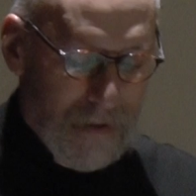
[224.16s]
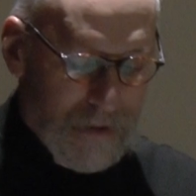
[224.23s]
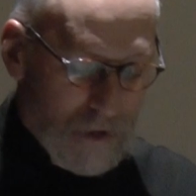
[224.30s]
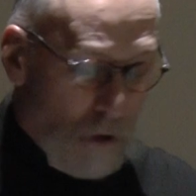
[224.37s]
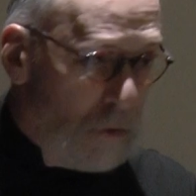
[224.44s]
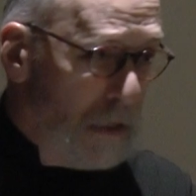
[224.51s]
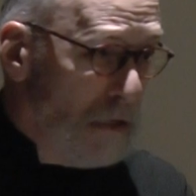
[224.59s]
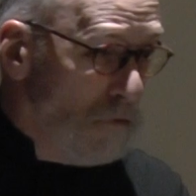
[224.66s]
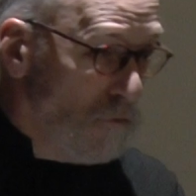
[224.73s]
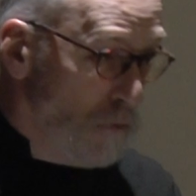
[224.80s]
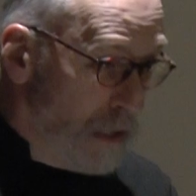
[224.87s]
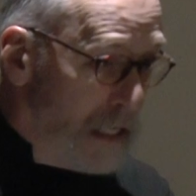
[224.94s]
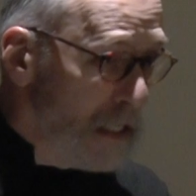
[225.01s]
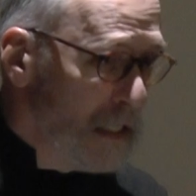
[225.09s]
the only
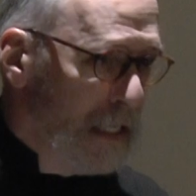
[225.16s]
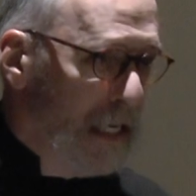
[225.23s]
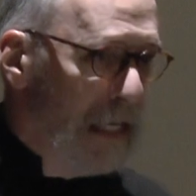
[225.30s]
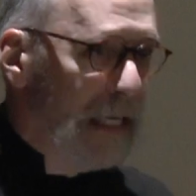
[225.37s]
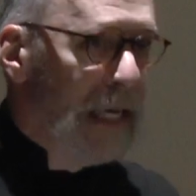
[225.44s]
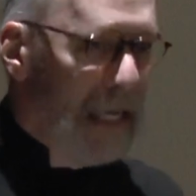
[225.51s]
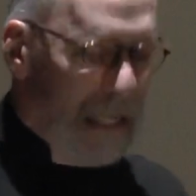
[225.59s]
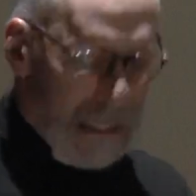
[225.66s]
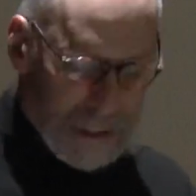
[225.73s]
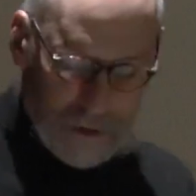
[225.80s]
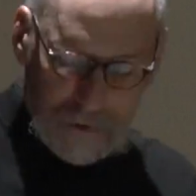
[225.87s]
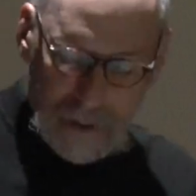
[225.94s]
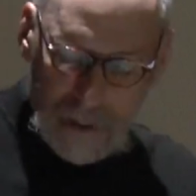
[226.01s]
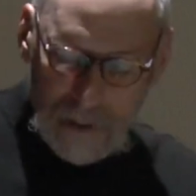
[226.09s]
real king
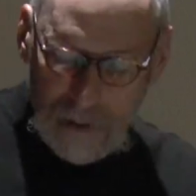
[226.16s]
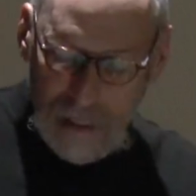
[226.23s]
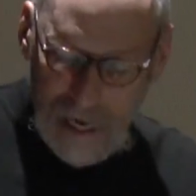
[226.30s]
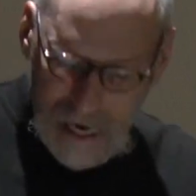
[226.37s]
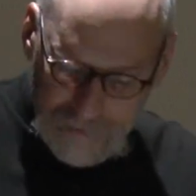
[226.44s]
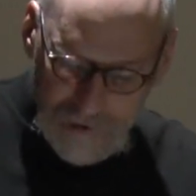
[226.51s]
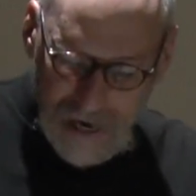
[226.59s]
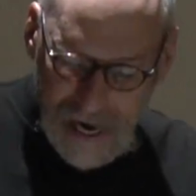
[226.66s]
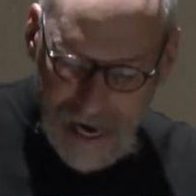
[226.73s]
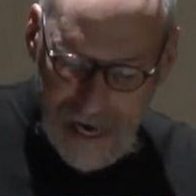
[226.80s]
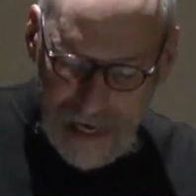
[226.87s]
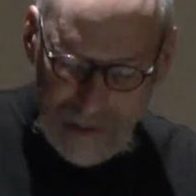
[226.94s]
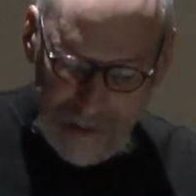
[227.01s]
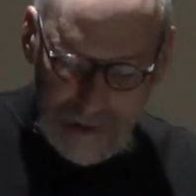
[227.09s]
Israel ever
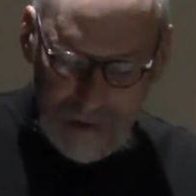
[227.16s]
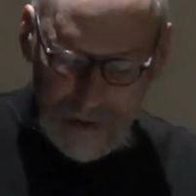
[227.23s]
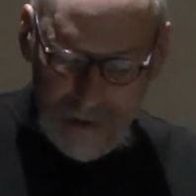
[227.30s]
had.